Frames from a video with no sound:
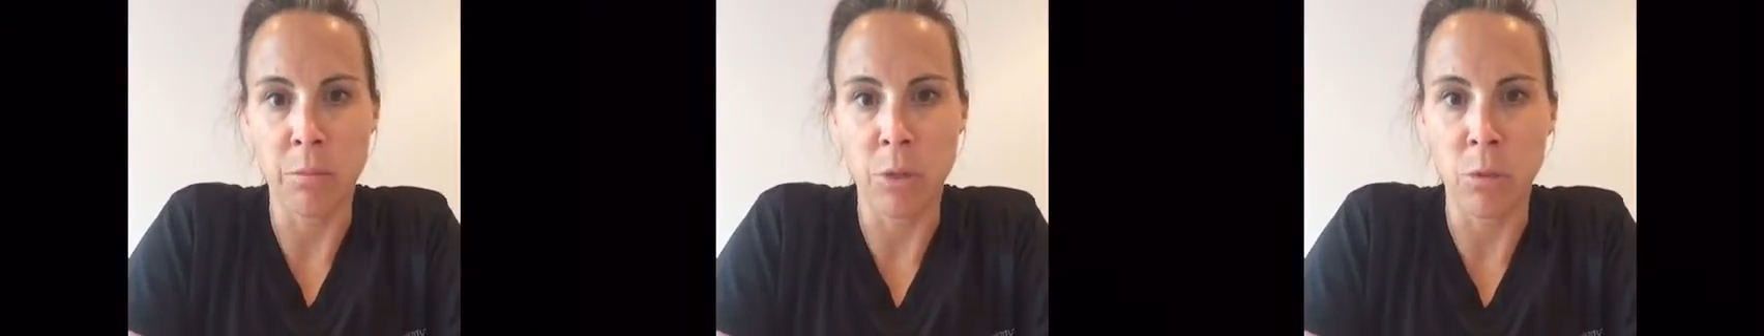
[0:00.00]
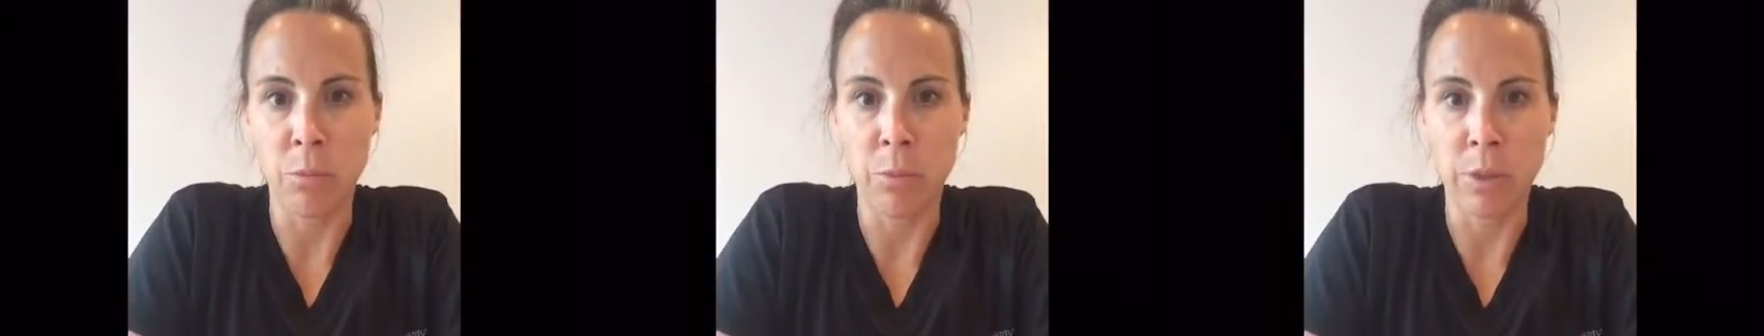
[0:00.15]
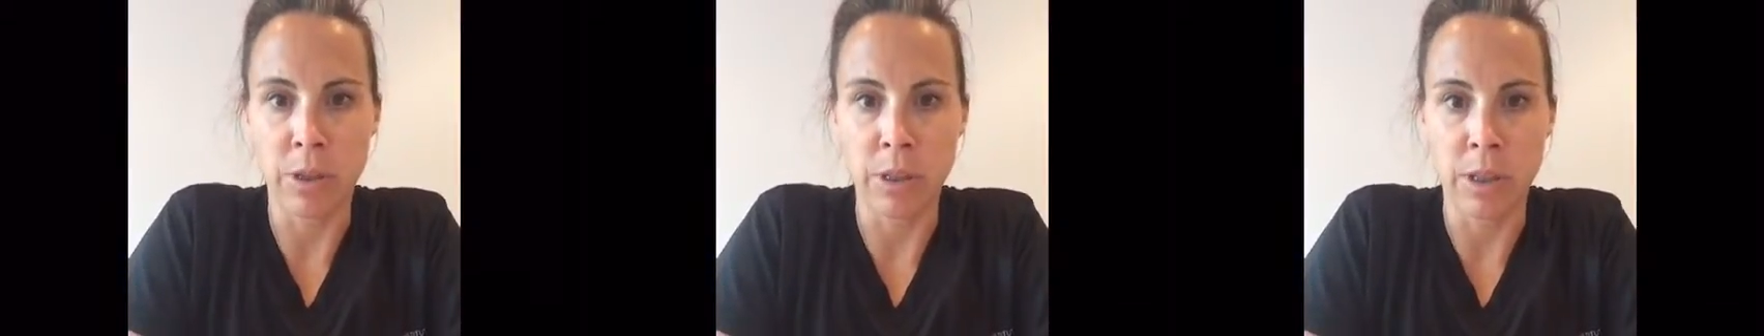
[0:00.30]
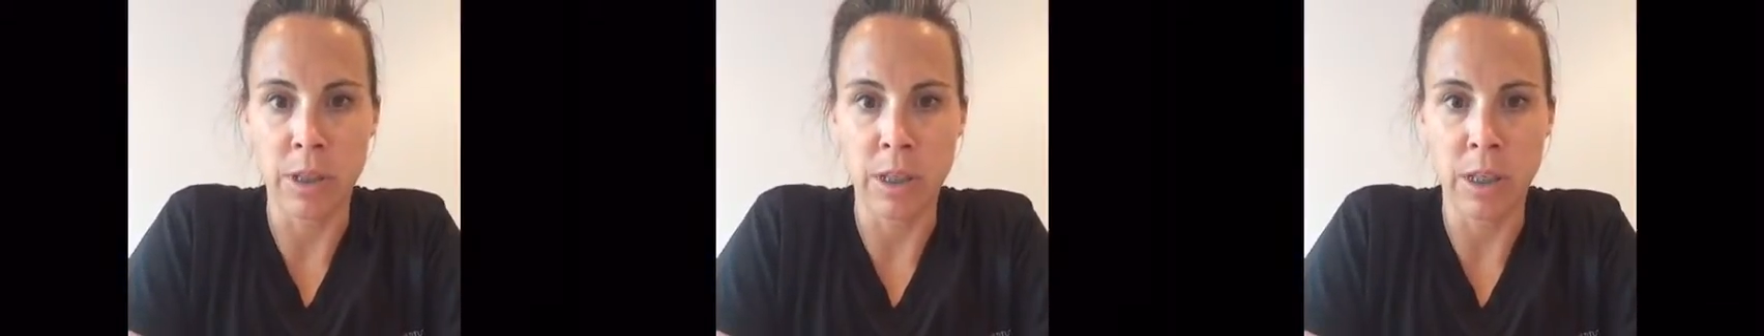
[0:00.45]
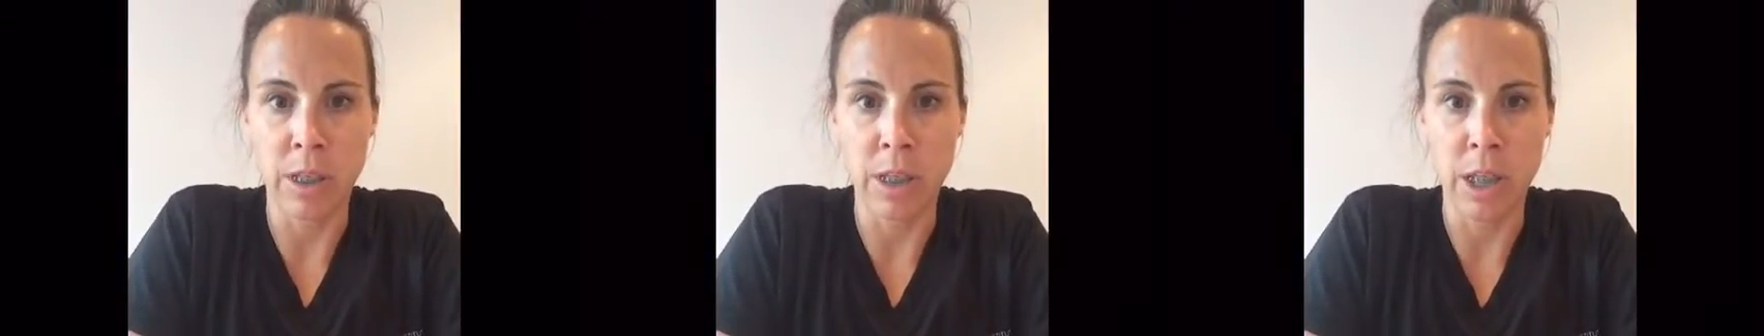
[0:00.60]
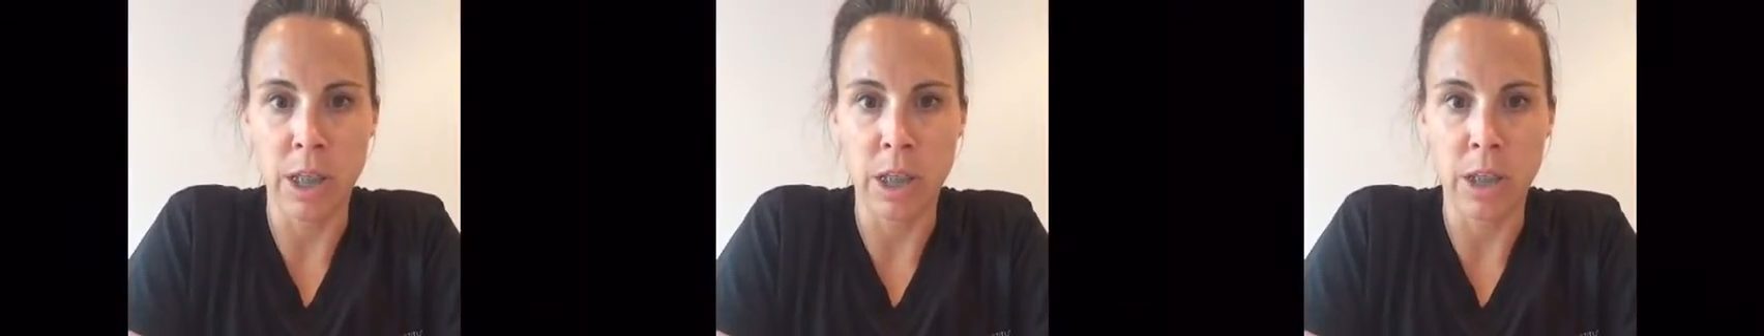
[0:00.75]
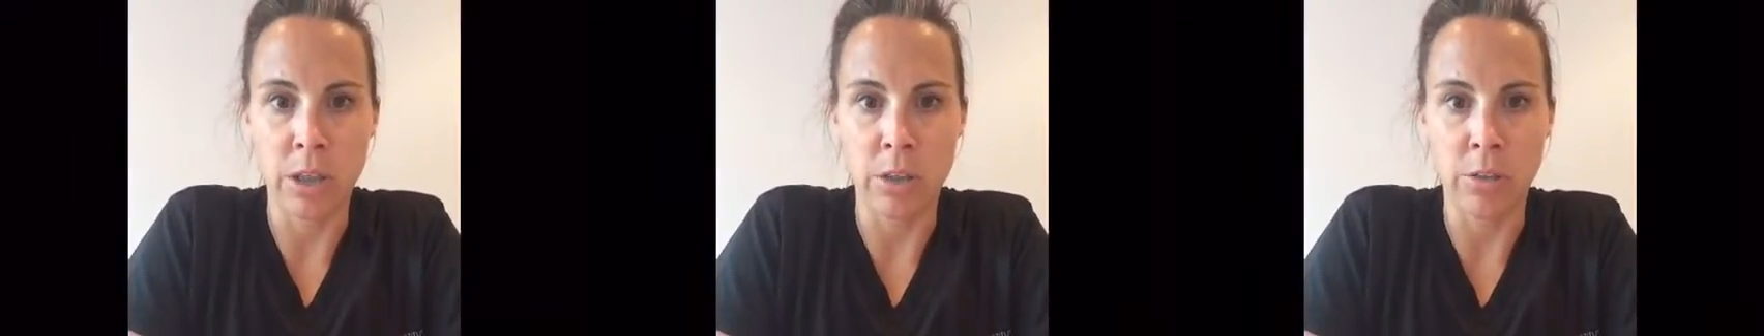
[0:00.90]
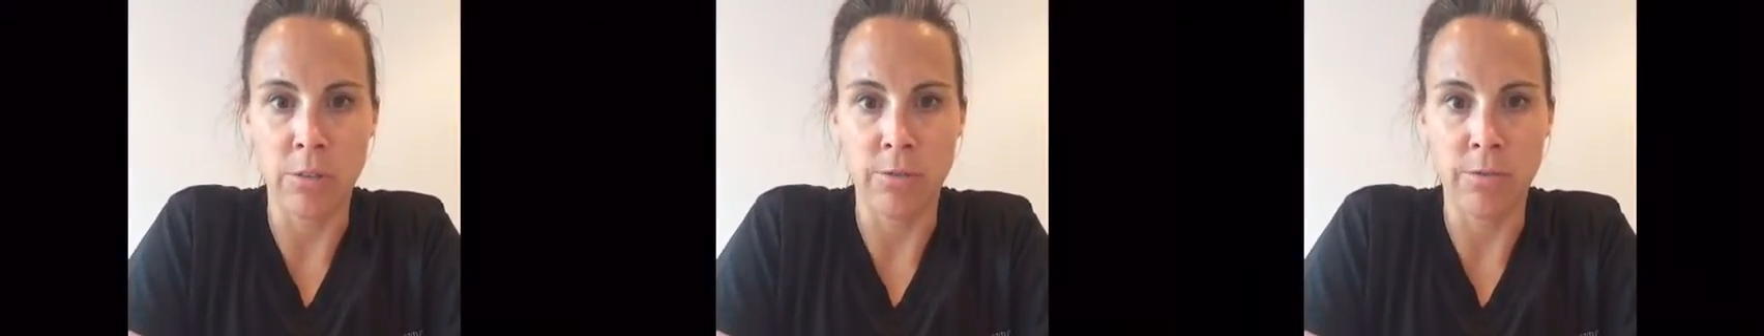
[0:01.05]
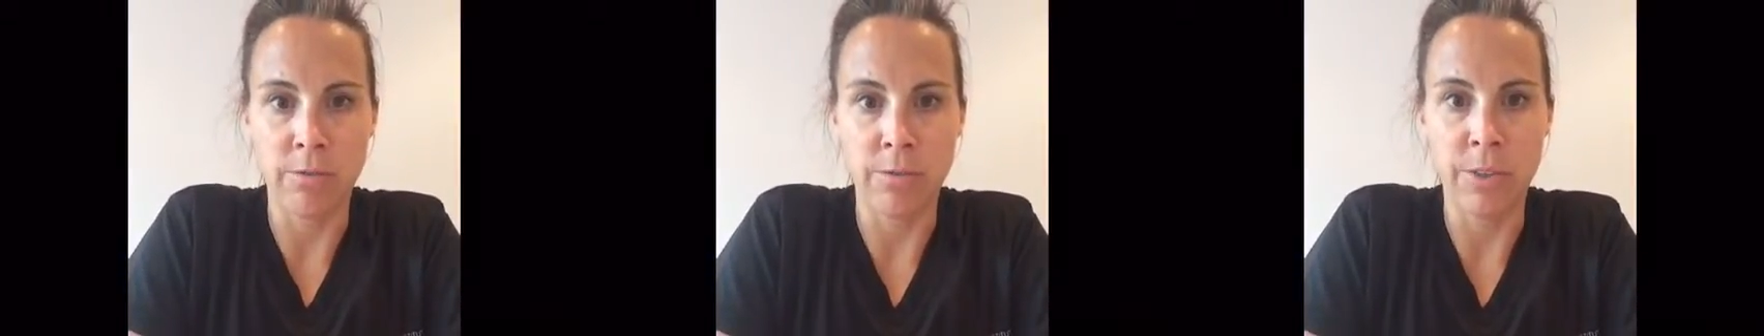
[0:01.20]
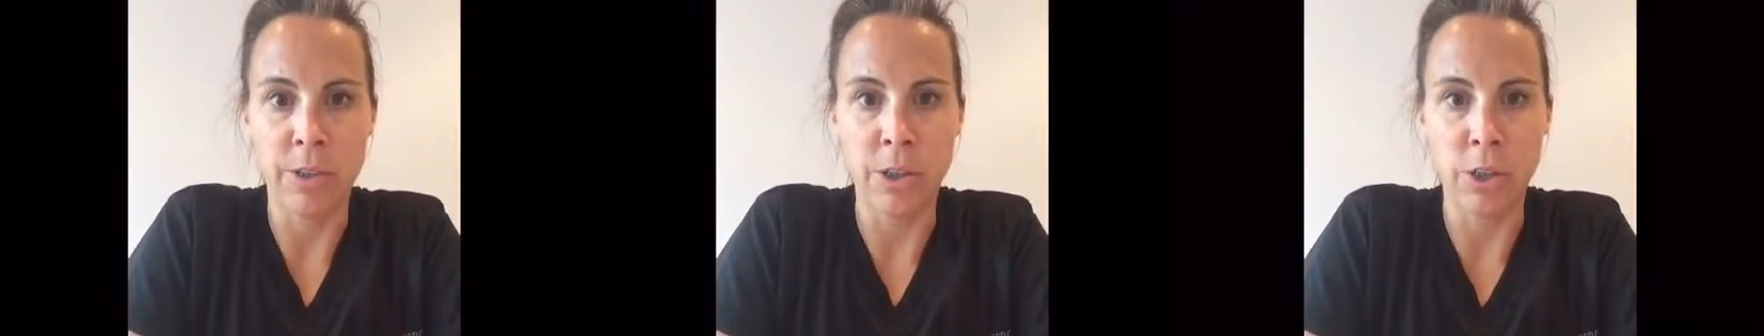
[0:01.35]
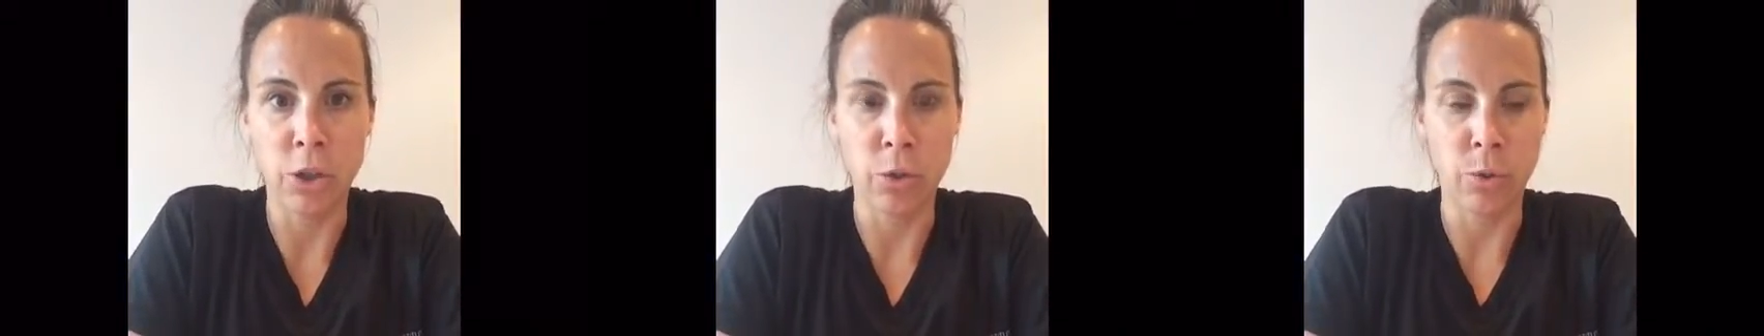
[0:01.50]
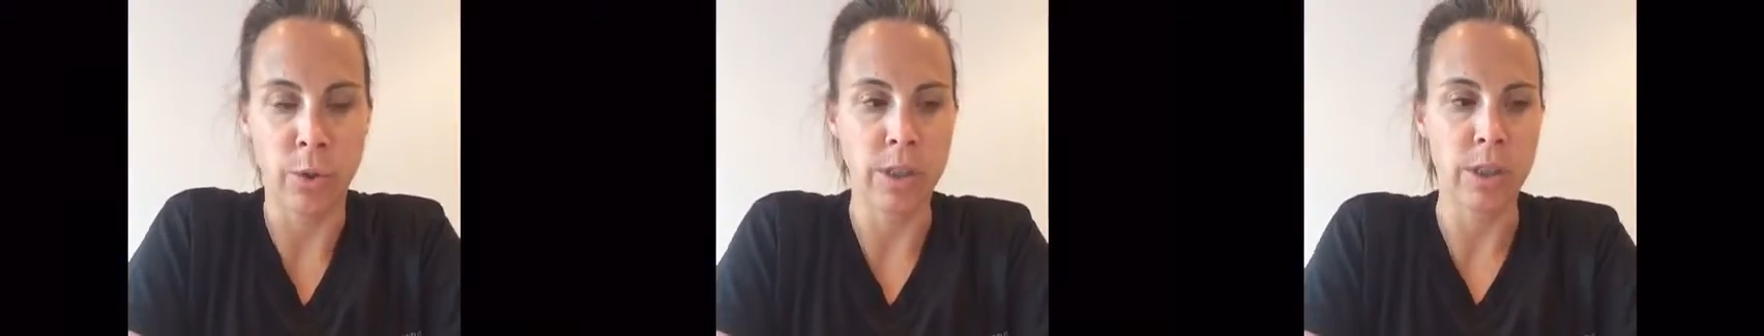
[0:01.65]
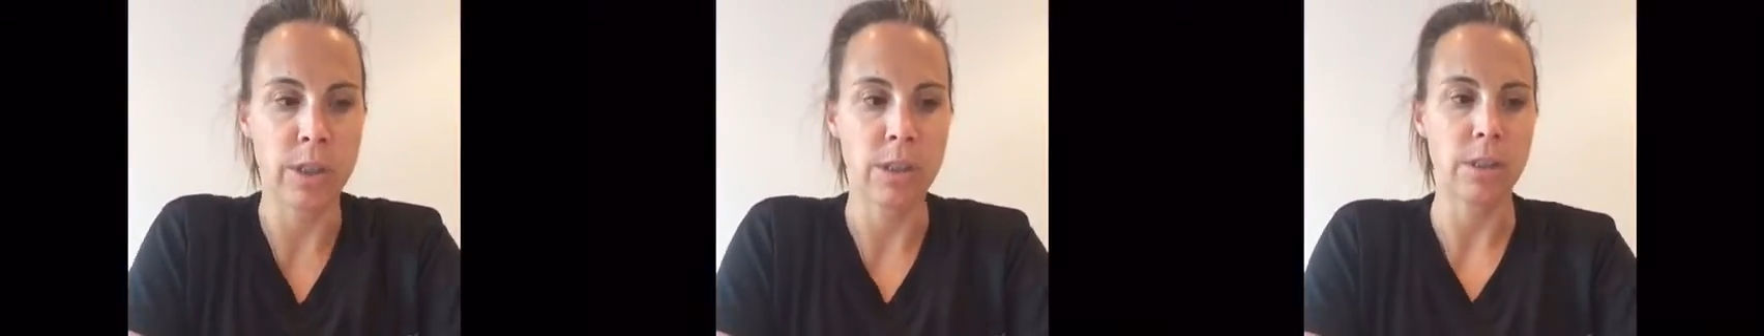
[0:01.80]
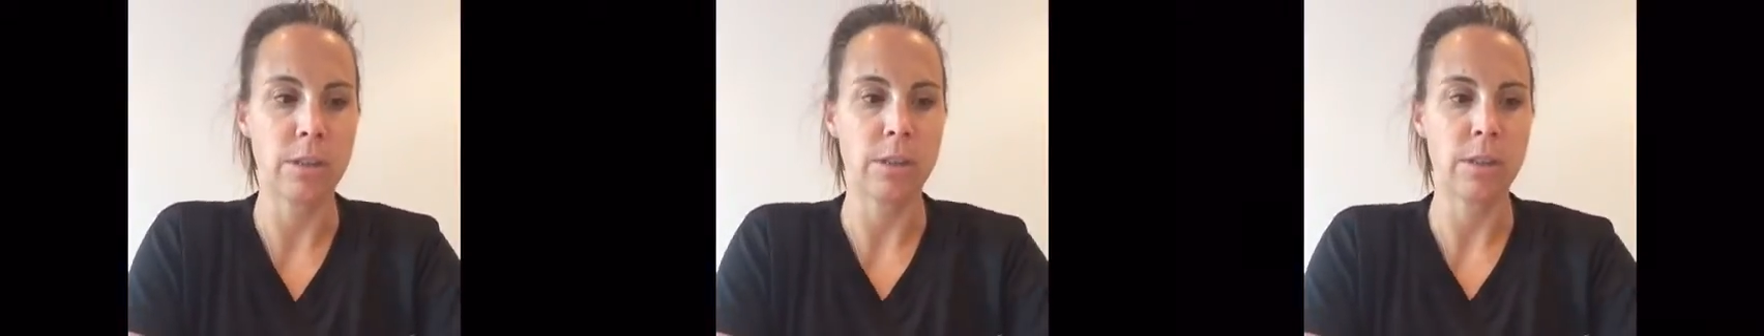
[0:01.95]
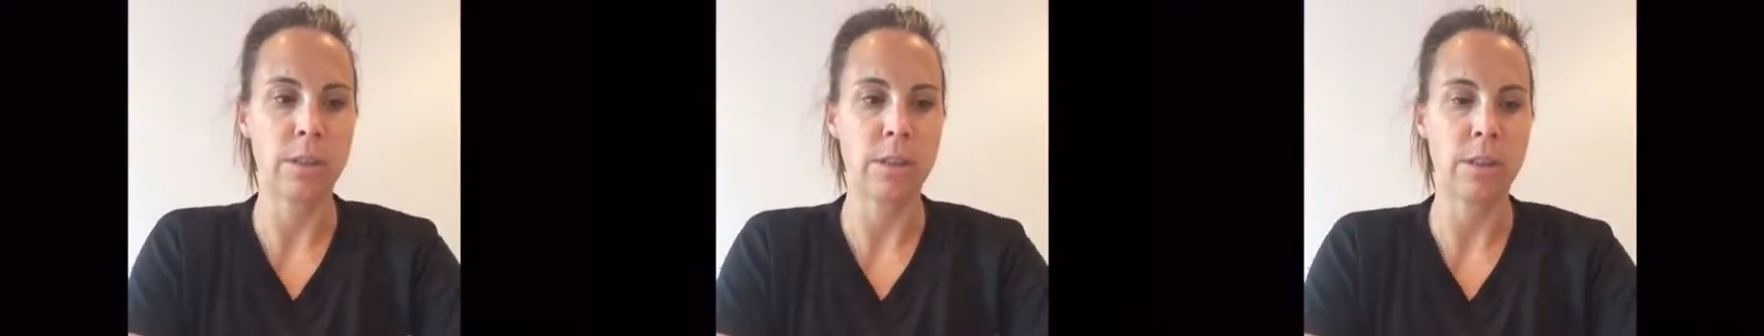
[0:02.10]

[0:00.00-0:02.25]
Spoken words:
mobility of the joint